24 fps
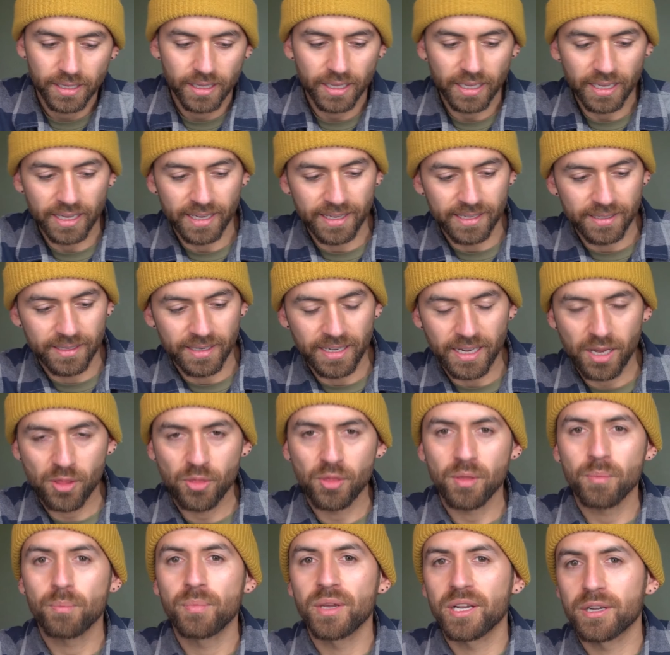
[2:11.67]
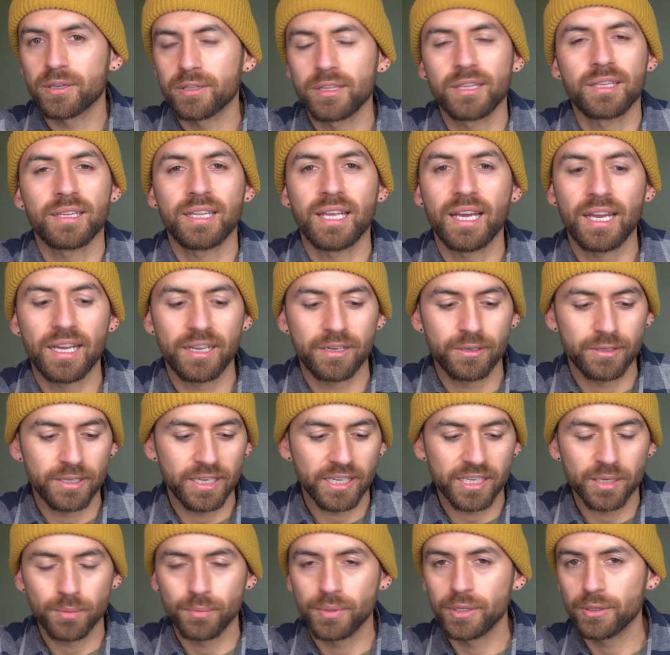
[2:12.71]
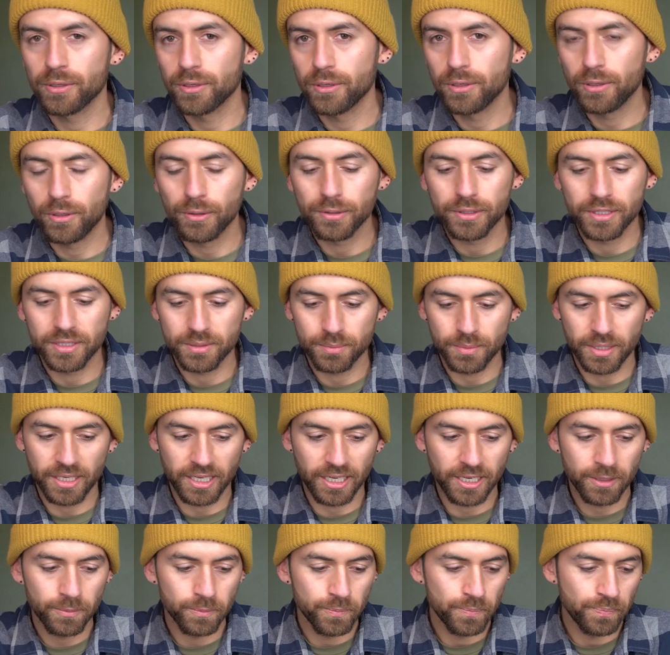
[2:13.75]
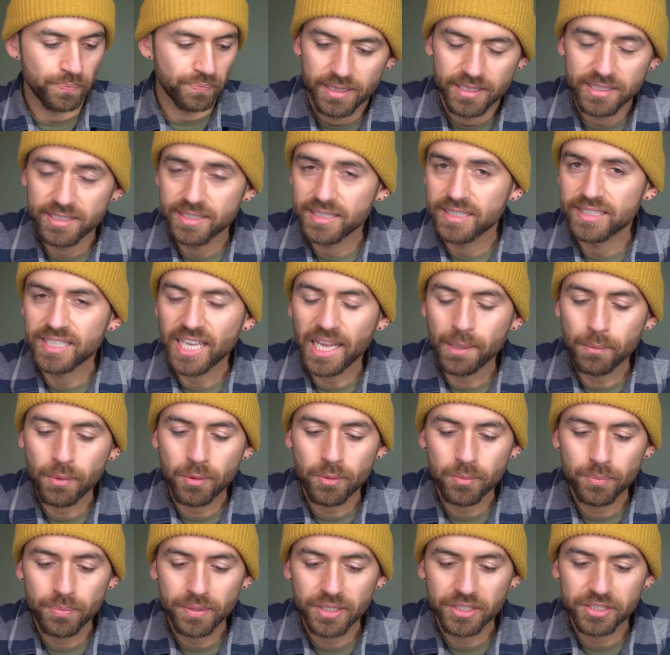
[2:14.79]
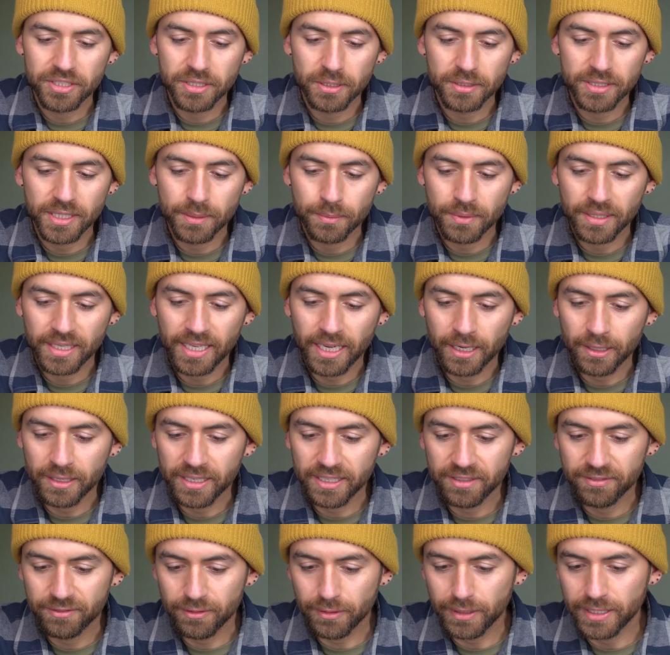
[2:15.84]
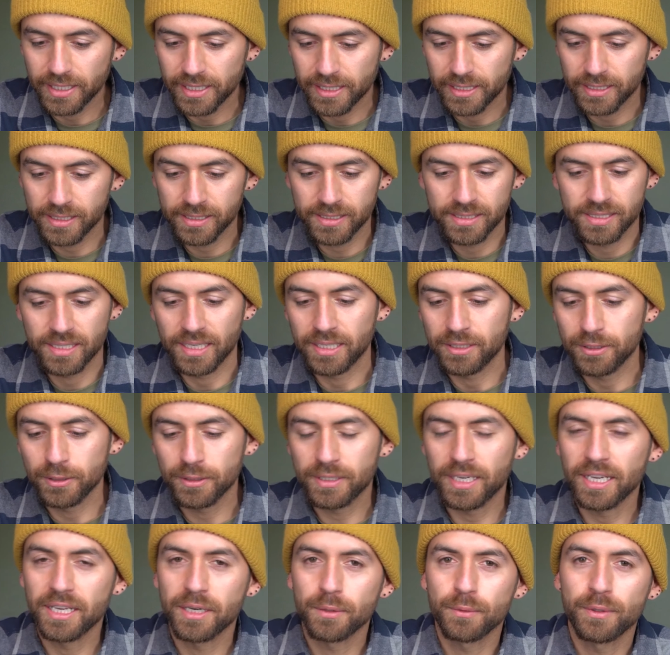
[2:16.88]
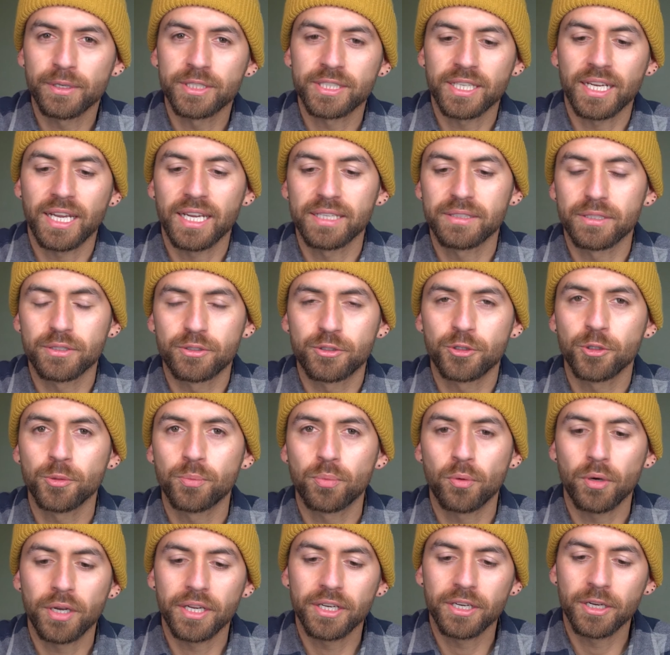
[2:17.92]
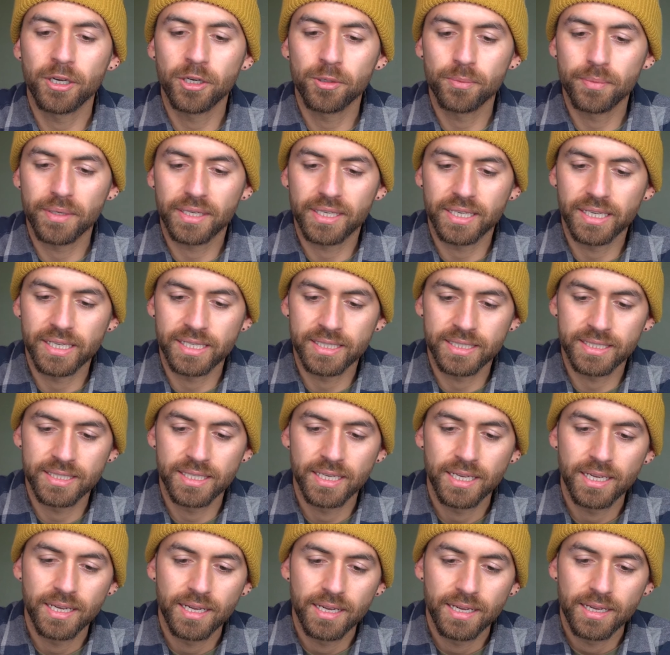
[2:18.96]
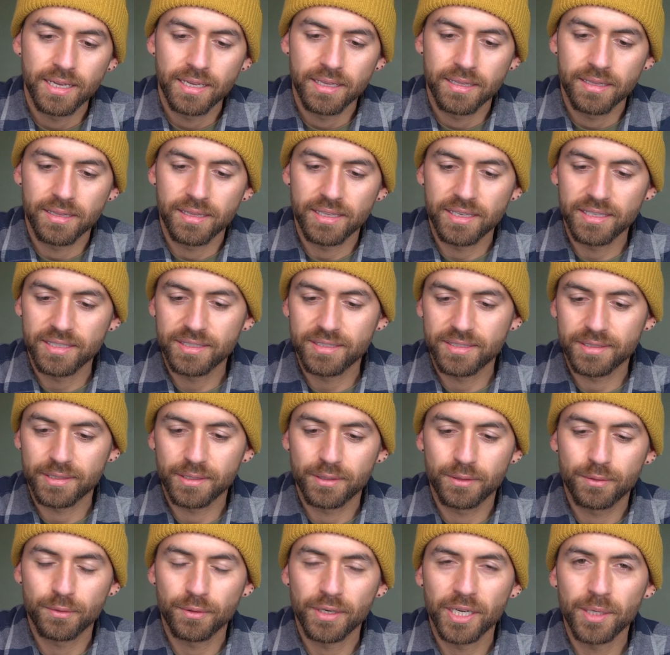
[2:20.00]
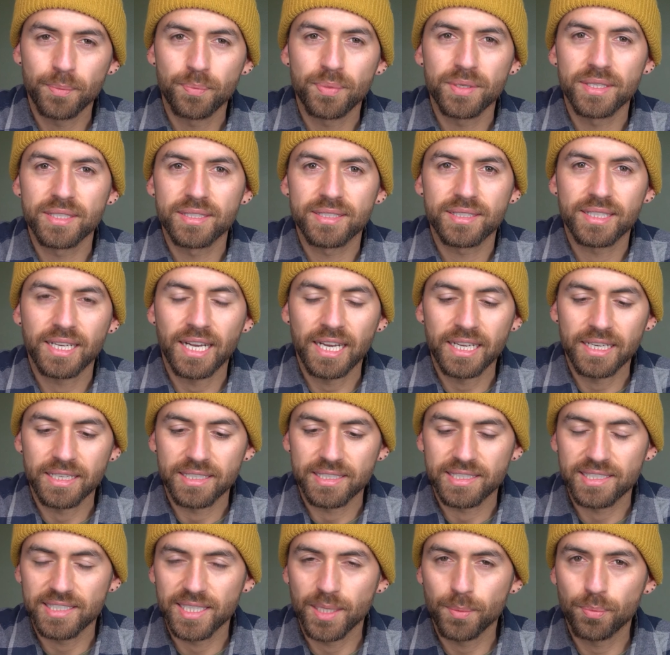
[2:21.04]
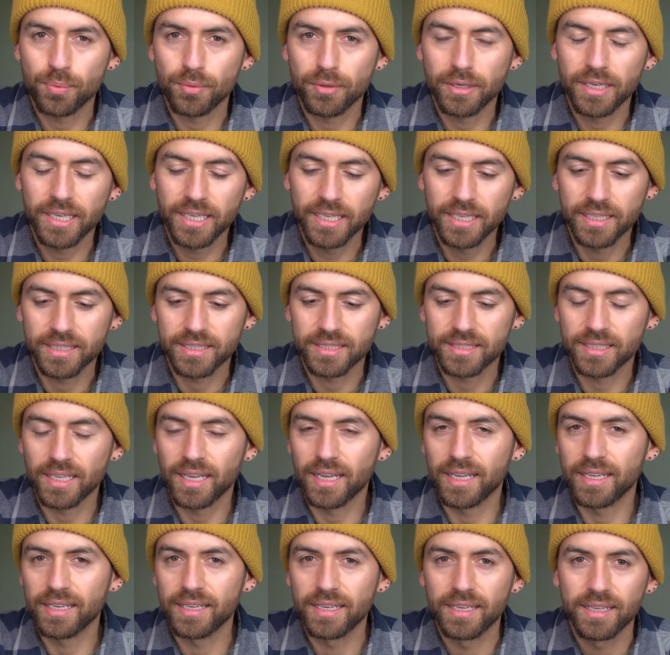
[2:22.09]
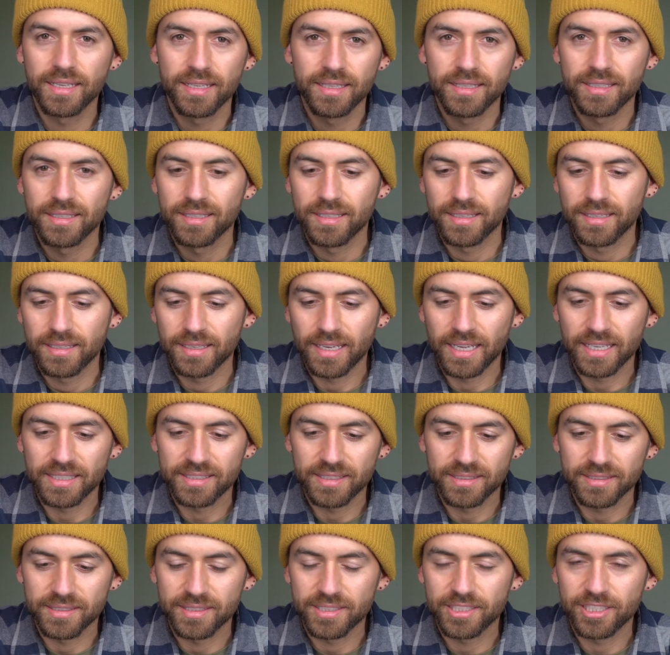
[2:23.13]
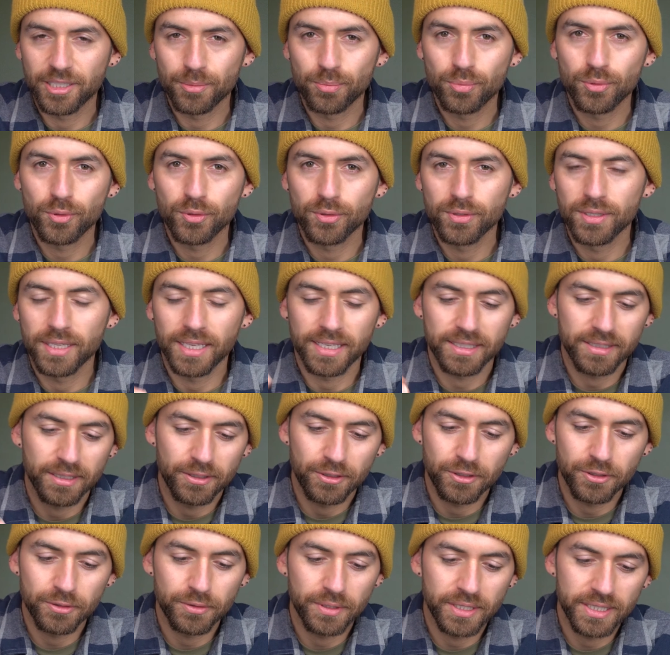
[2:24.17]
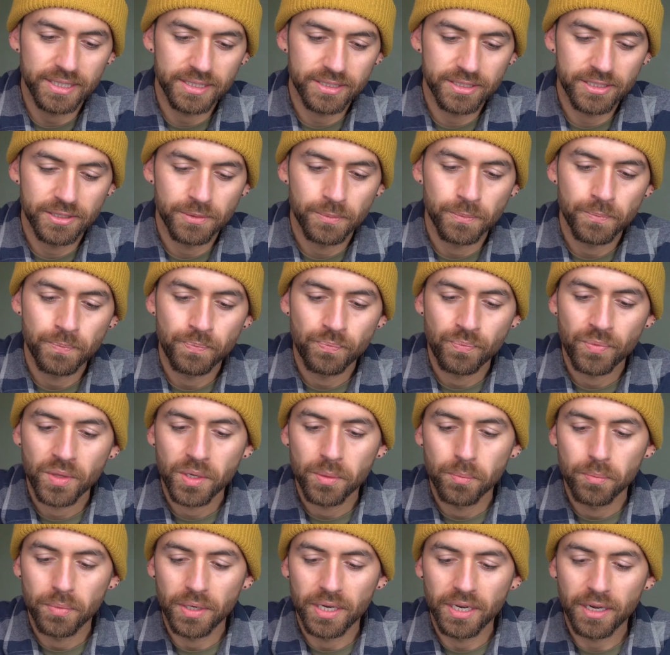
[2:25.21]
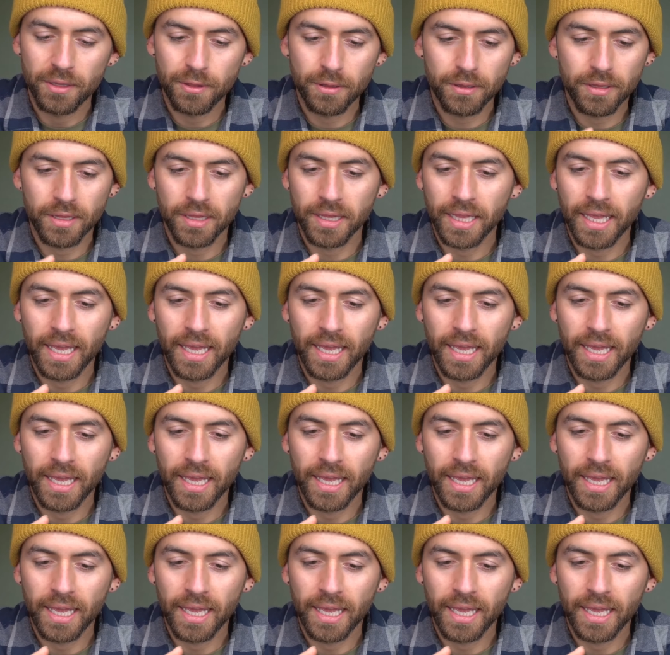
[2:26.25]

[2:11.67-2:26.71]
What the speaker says: And anything bigger than that, you're not going to be able to hold as many. This is the same M&P Shield I've been carrying for years. I do kind of wish I had the 2.0 because this grip is kind of slippery. It's not nice and stippled like the new ones. But other than